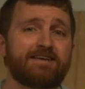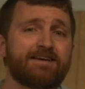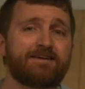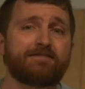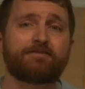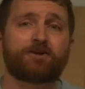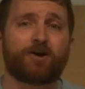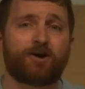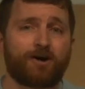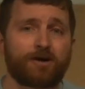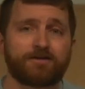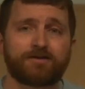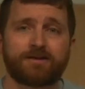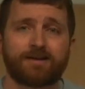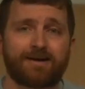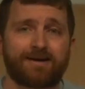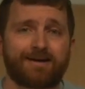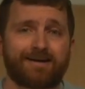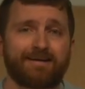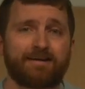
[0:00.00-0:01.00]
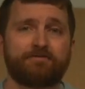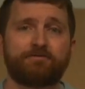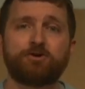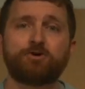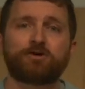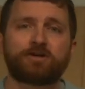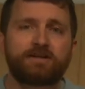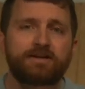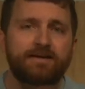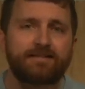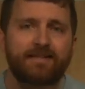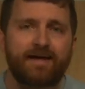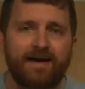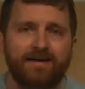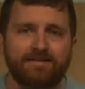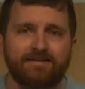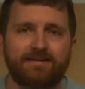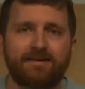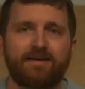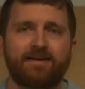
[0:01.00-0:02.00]
give online. If you click
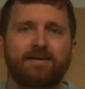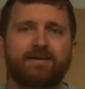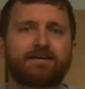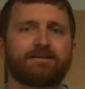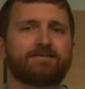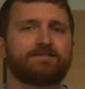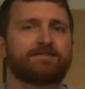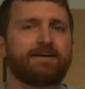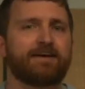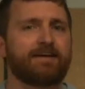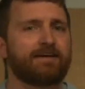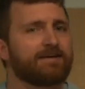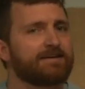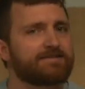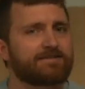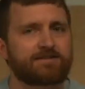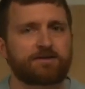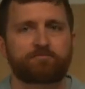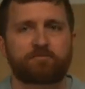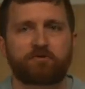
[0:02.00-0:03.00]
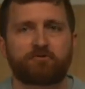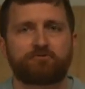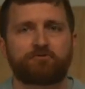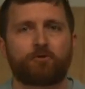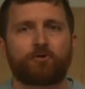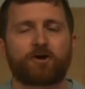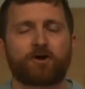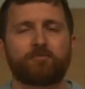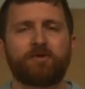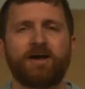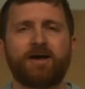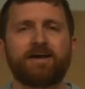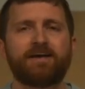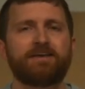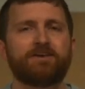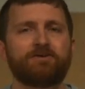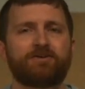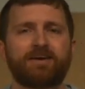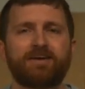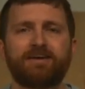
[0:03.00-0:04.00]
that link, it'll take you to a simple form.
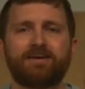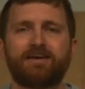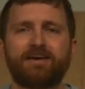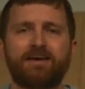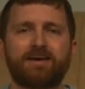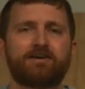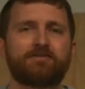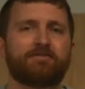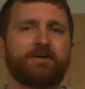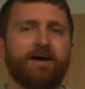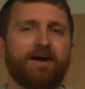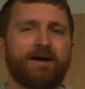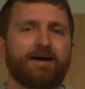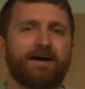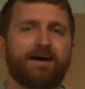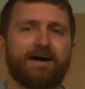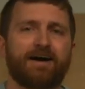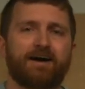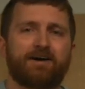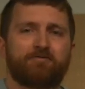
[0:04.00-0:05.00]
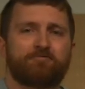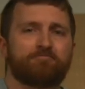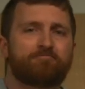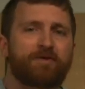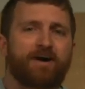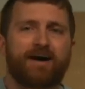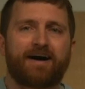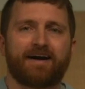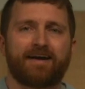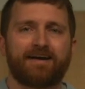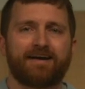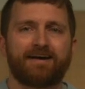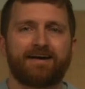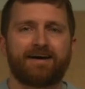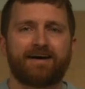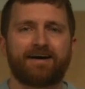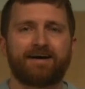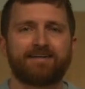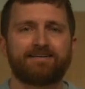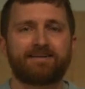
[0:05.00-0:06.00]
You can give um,
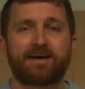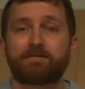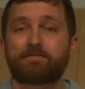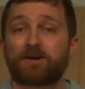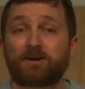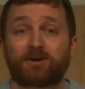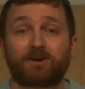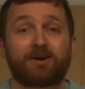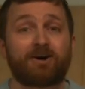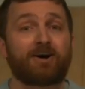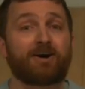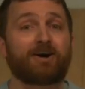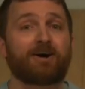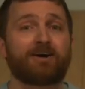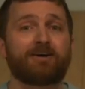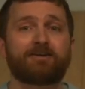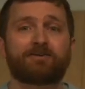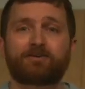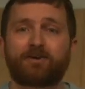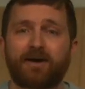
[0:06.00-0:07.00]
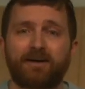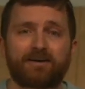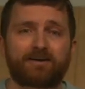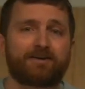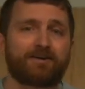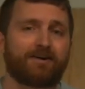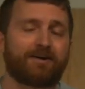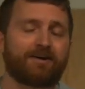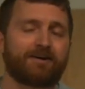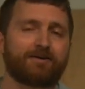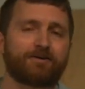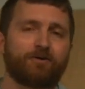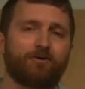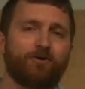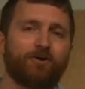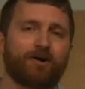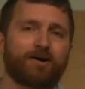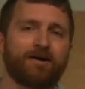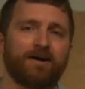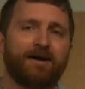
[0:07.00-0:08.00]
by debit card, credit card,
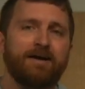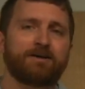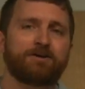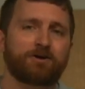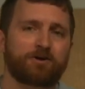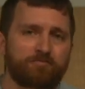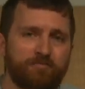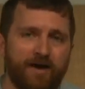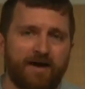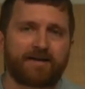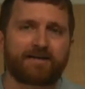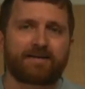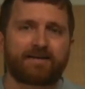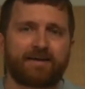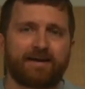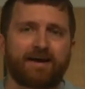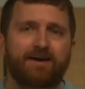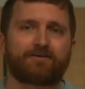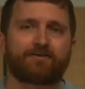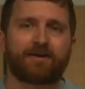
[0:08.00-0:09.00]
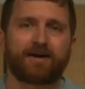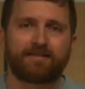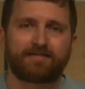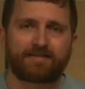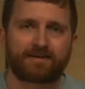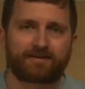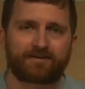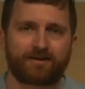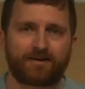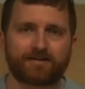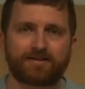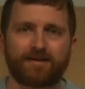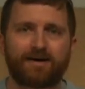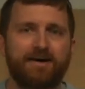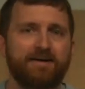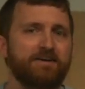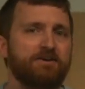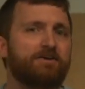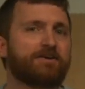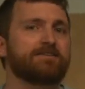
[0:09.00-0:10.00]
or your bank account right there
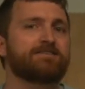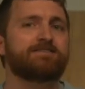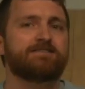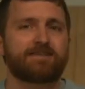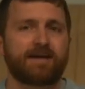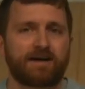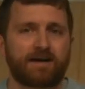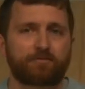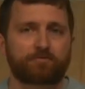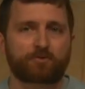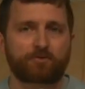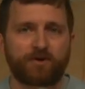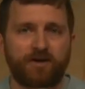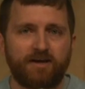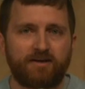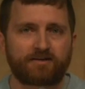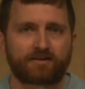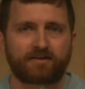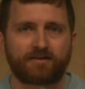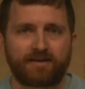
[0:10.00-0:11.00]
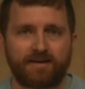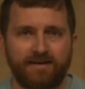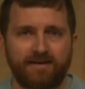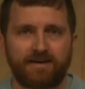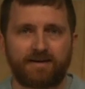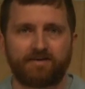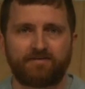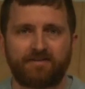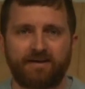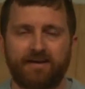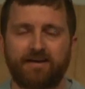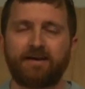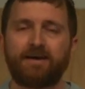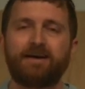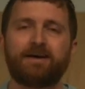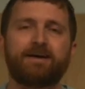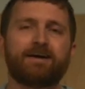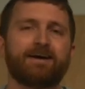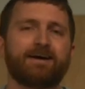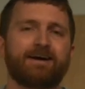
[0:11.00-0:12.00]
online. You can set up recurring giving
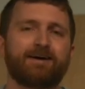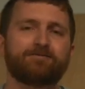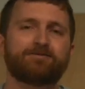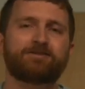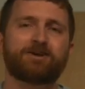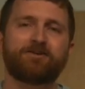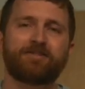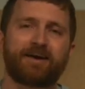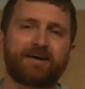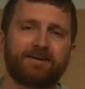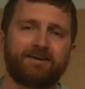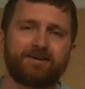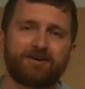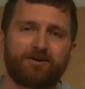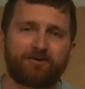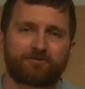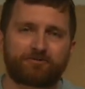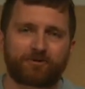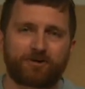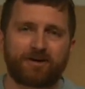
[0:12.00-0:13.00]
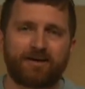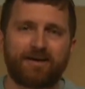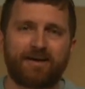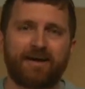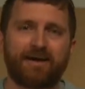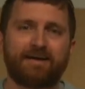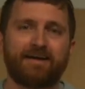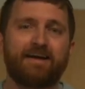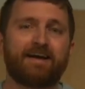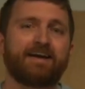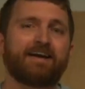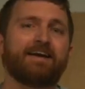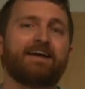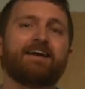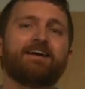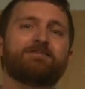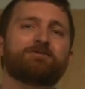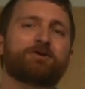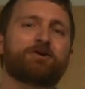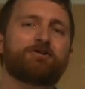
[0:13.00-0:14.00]
um, so that you don't forget.
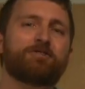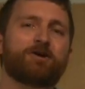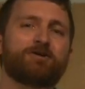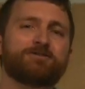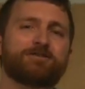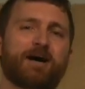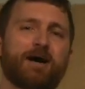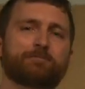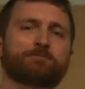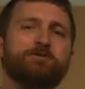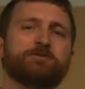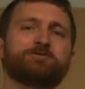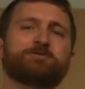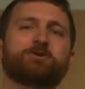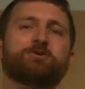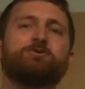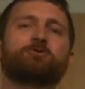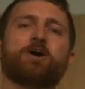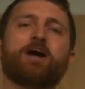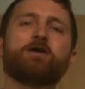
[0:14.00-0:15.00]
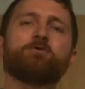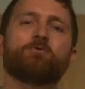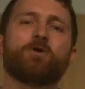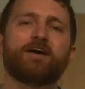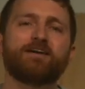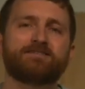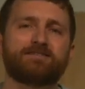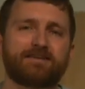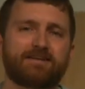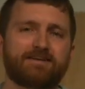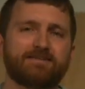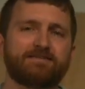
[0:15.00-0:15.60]
Either of those options are great ways to